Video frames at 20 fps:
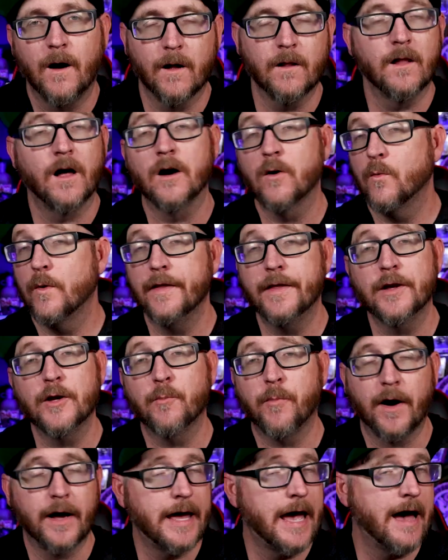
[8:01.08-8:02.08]
Along with it,
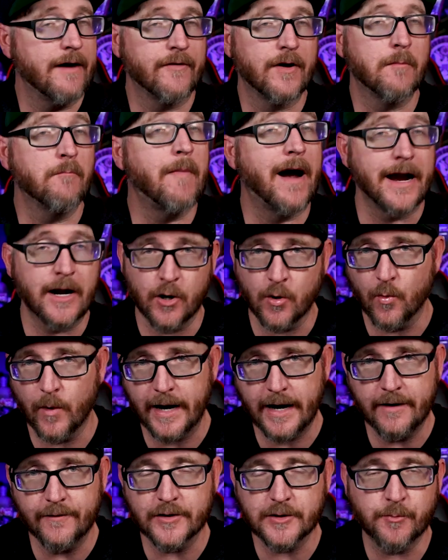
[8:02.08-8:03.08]
you probably have like
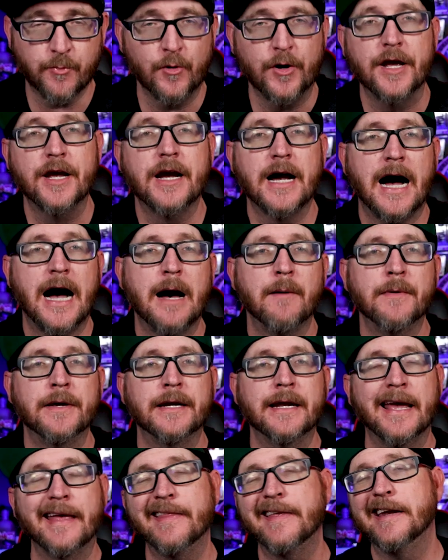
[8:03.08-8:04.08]
microwave is pretty
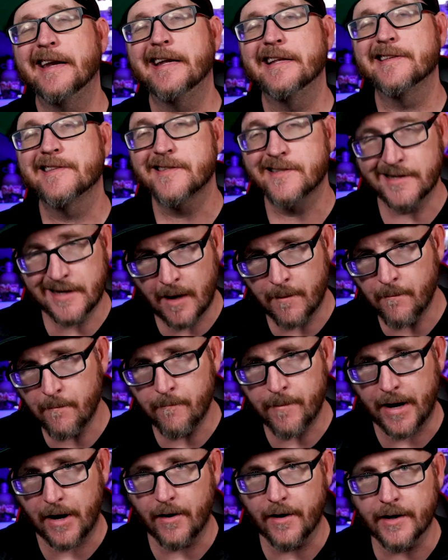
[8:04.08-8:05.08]
common. And then in
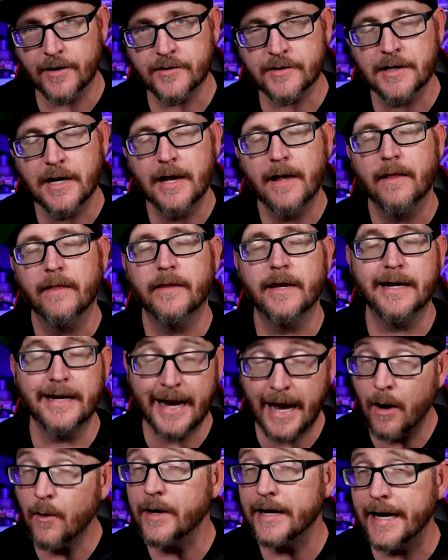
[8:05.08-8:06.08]
some barracks, they
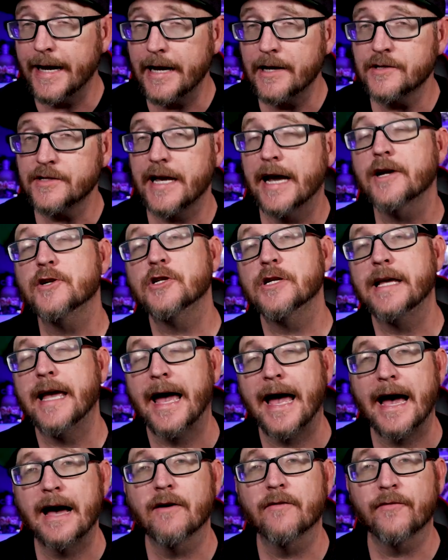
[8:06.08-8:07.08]
nowadays actually
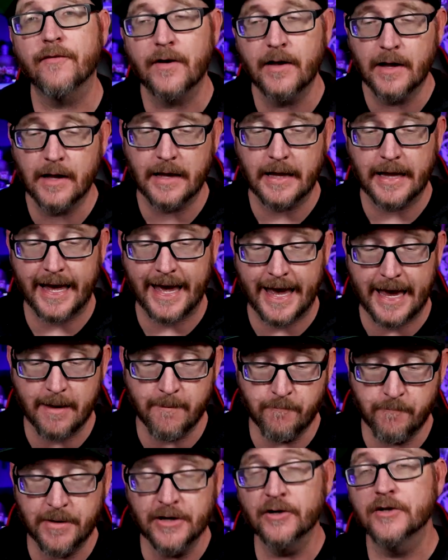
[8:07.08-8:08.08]
have
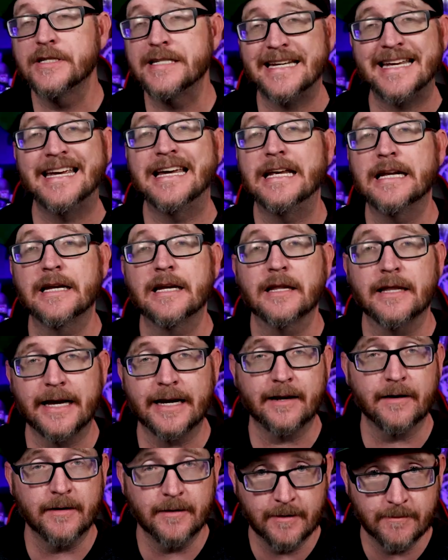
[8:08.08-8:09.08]
a built-in
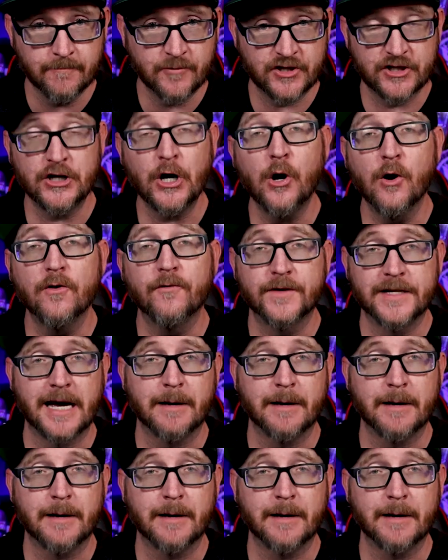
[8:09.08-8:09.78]
like stove